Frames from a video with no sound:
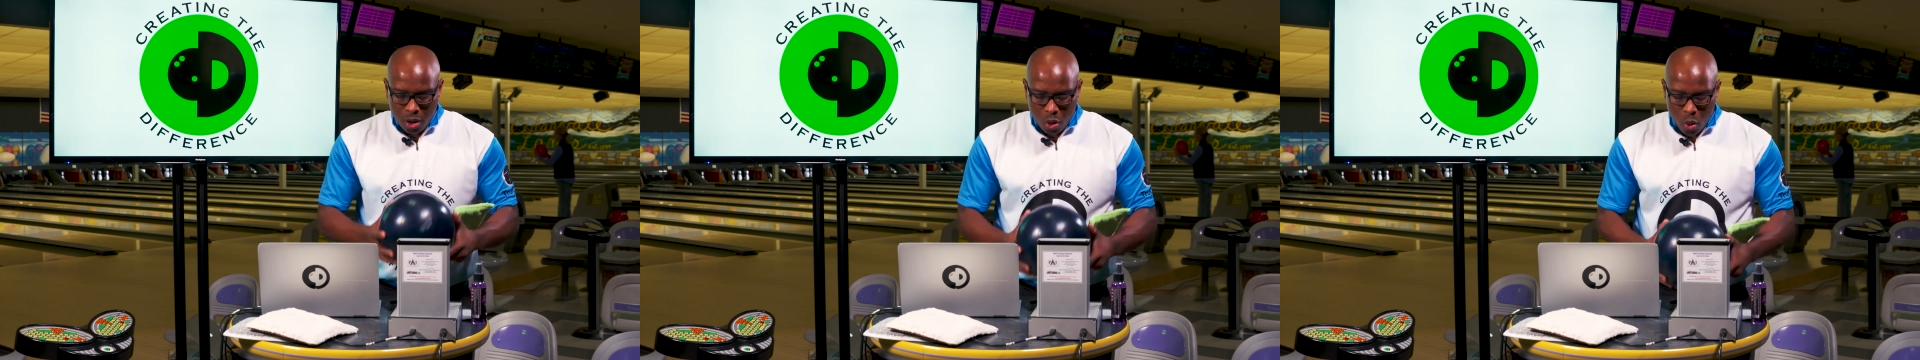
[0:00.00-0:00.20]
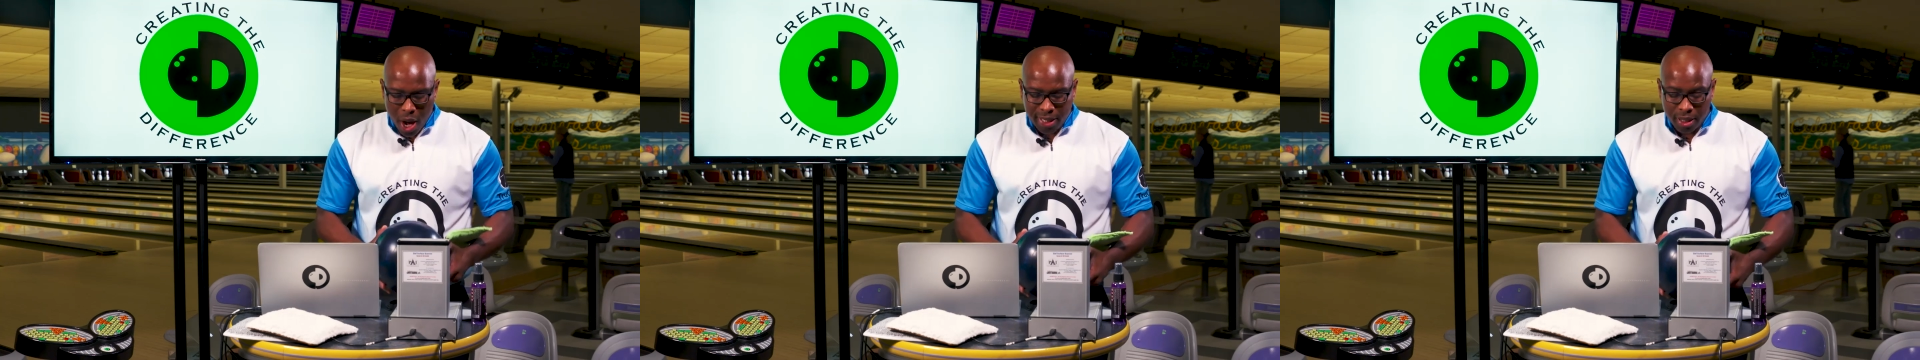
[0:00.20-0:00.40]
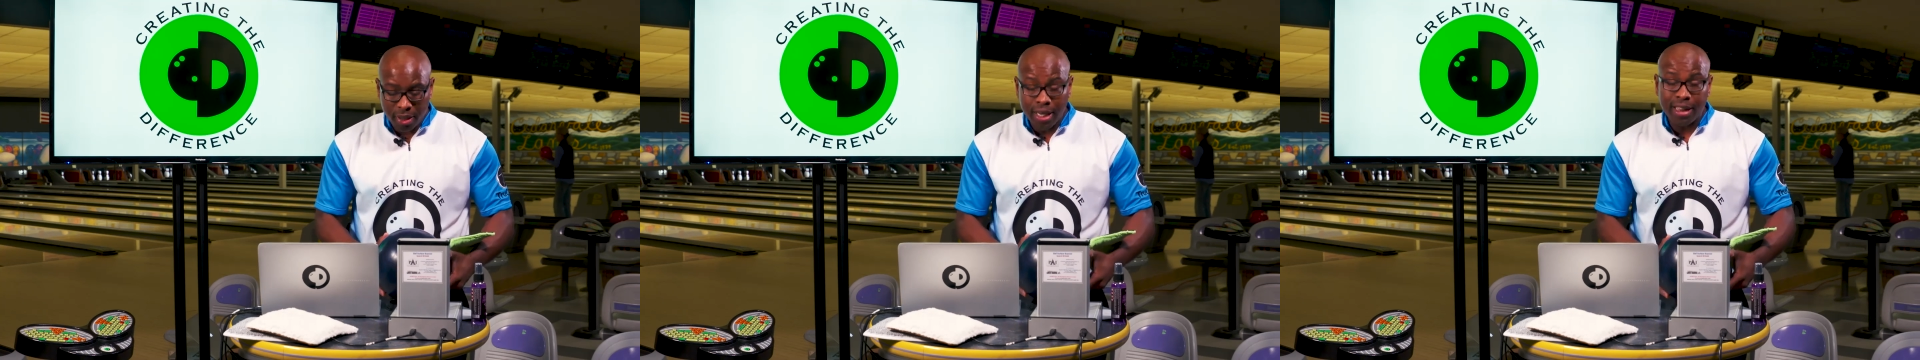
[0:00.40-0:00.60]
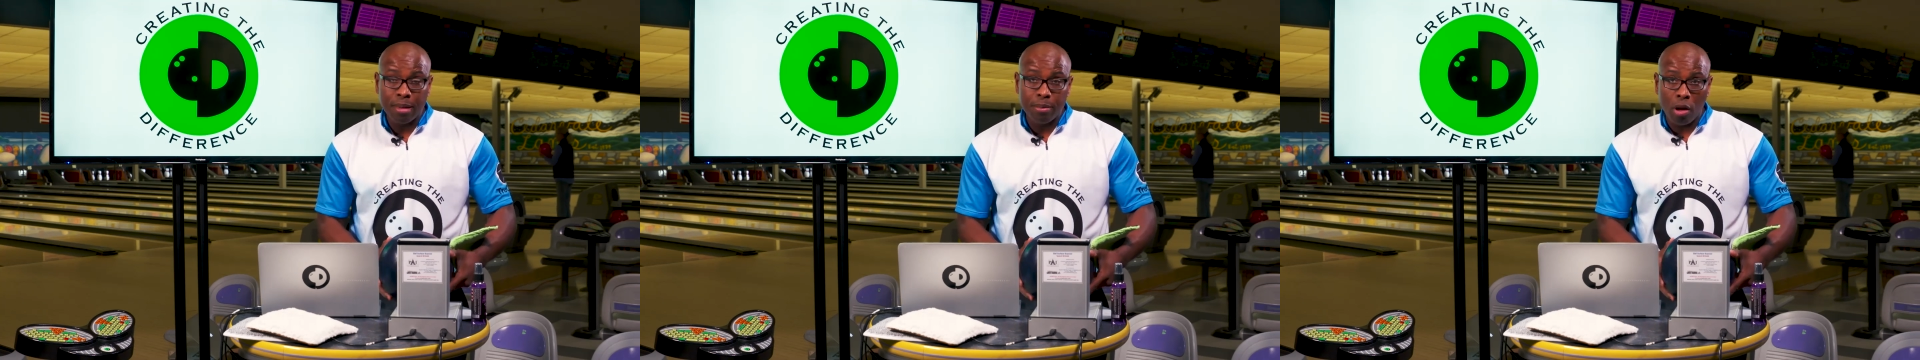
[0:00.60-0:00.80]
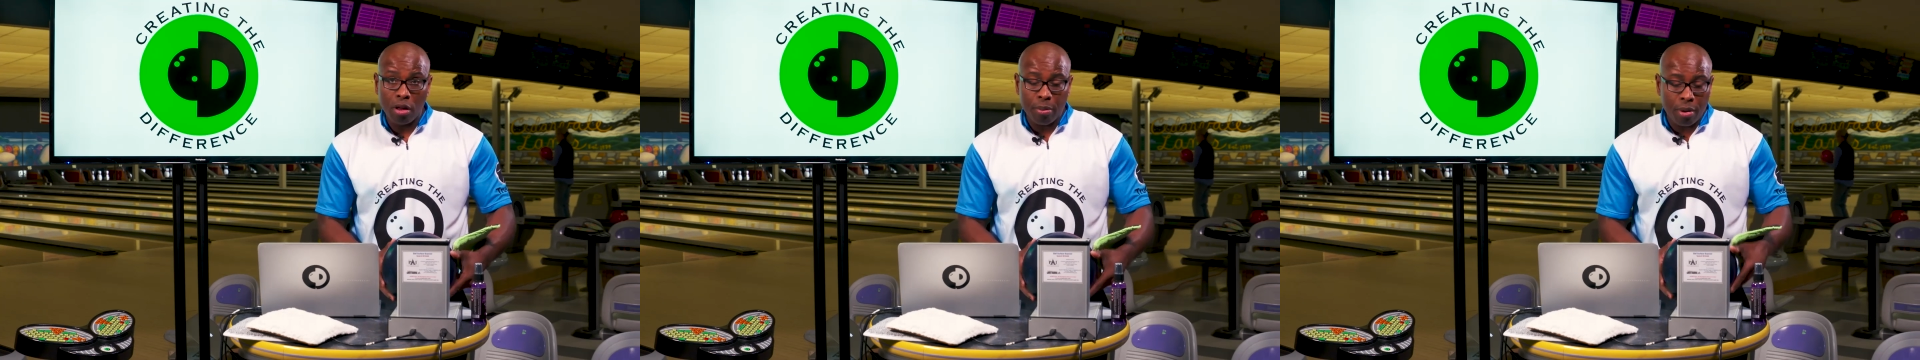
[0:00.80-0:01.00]
We're actually going to take the
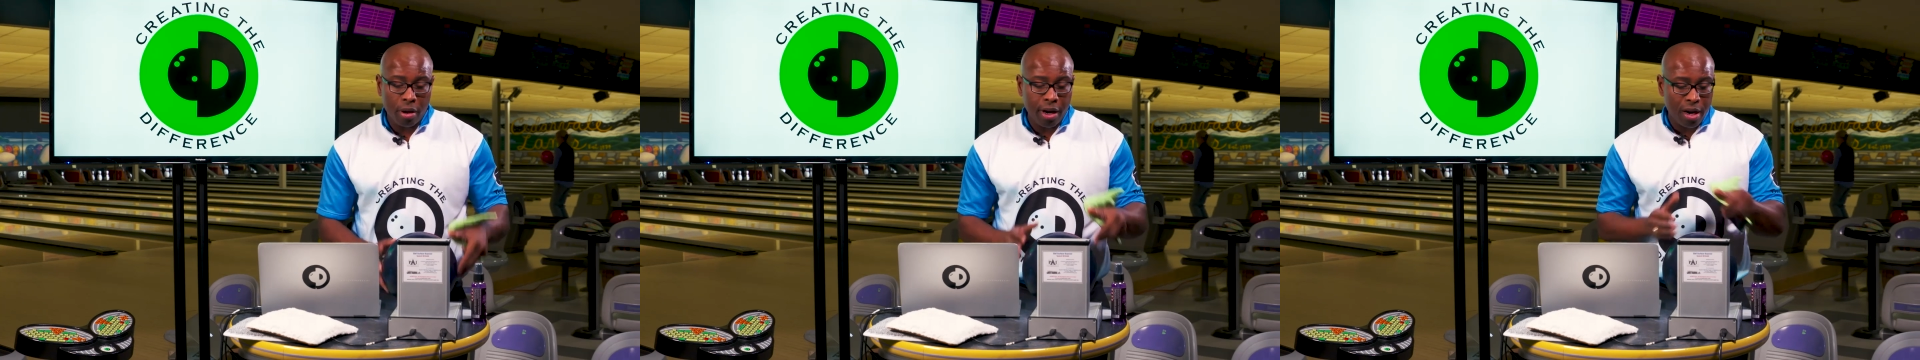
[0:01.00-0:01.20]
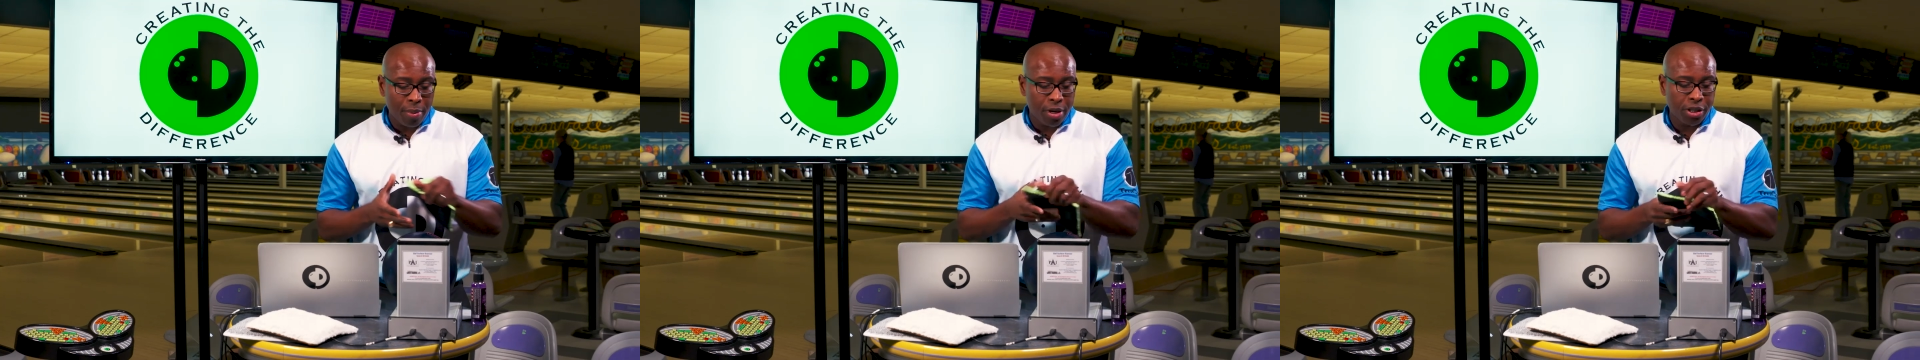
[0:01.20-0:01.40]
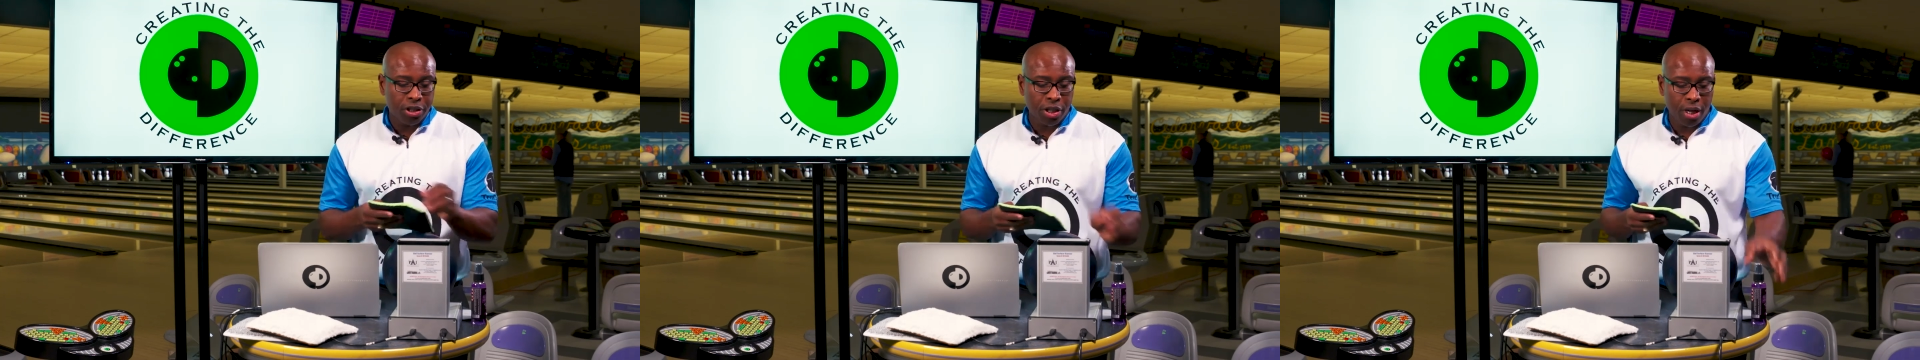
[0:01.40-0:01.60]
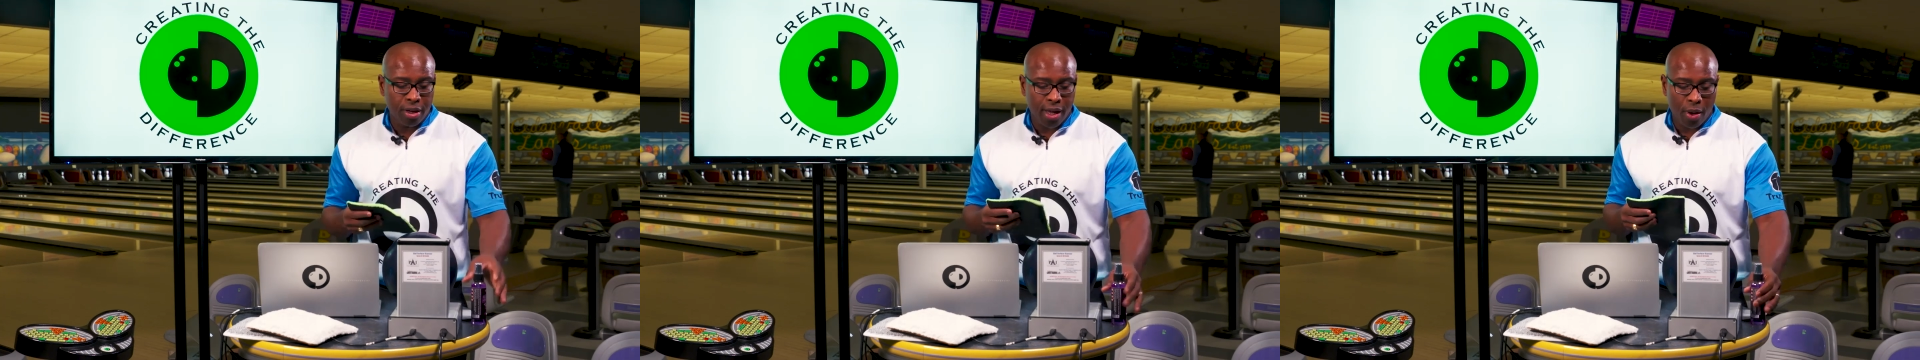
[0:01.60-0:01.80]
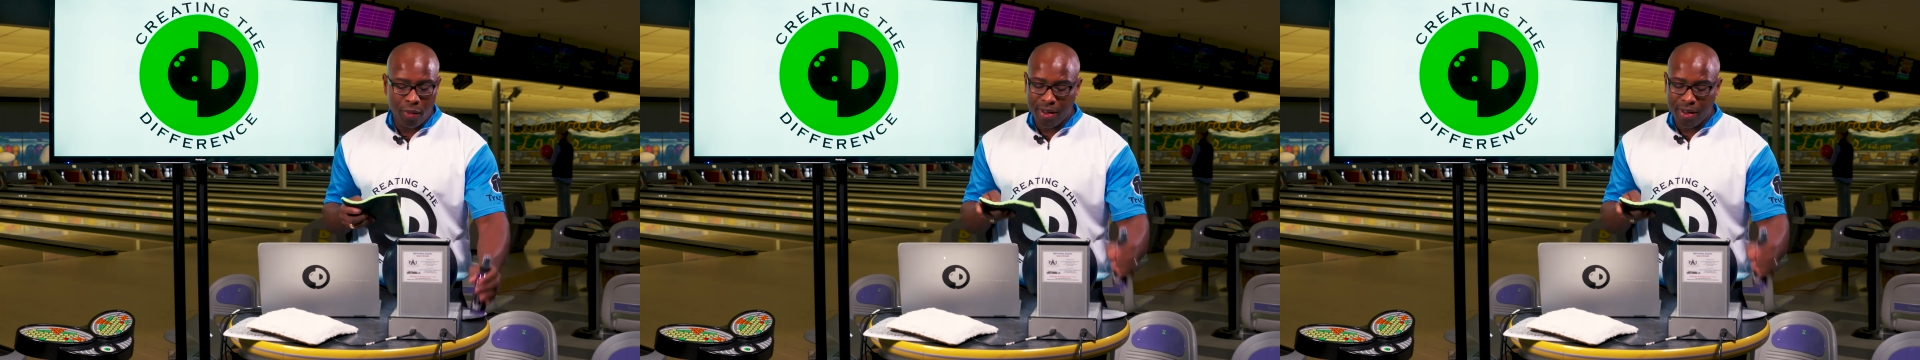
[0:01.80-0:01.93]
bowling ball here. I'm going to show you that.